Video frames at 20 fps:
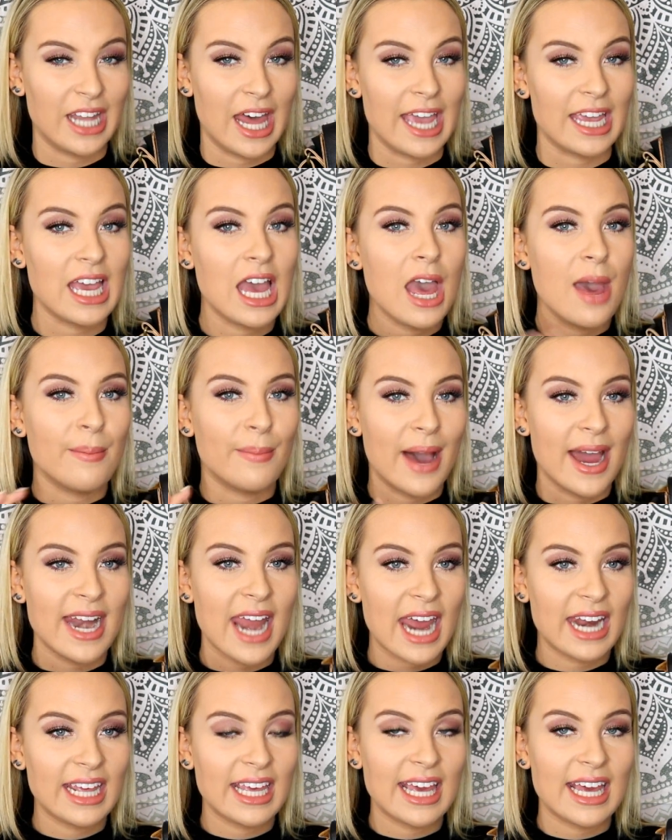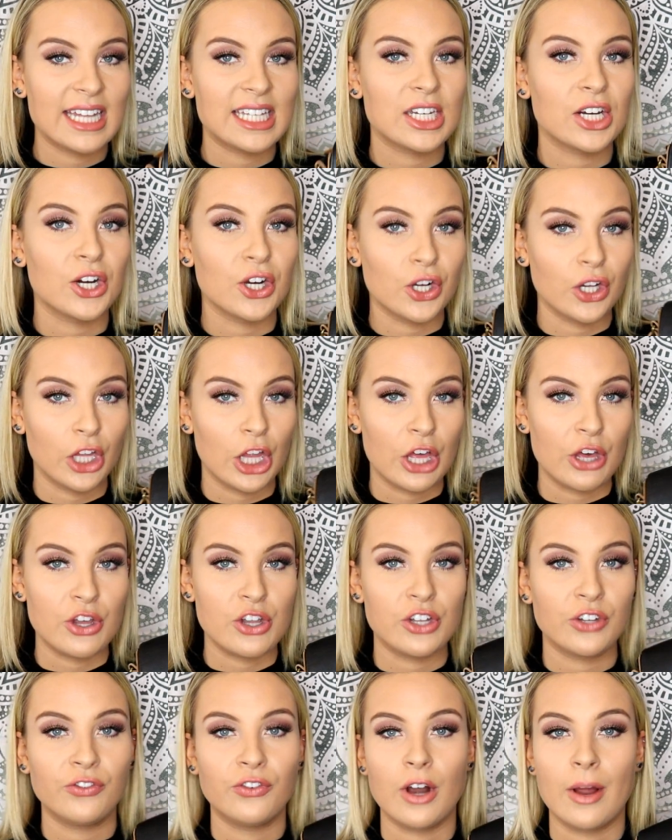Like, my Nana gets her
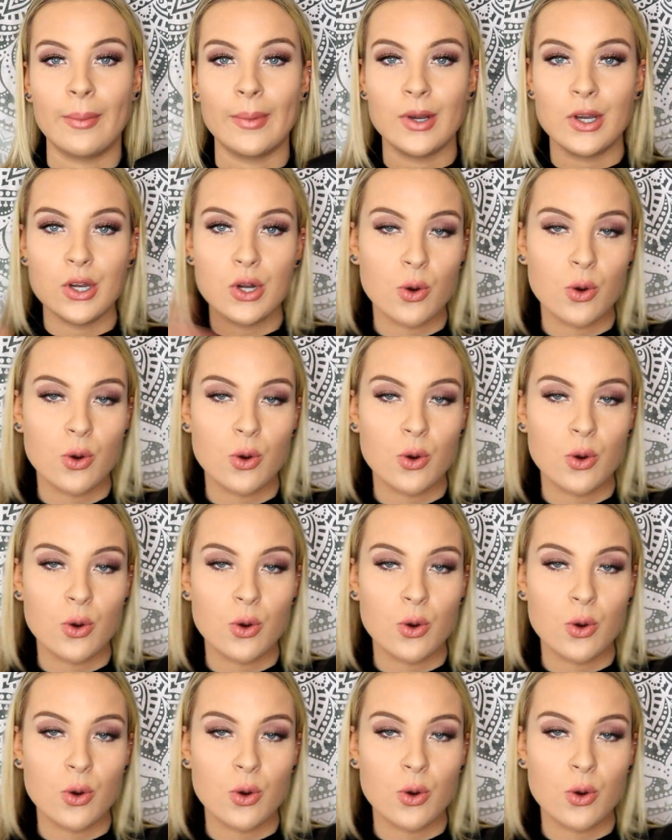clothes from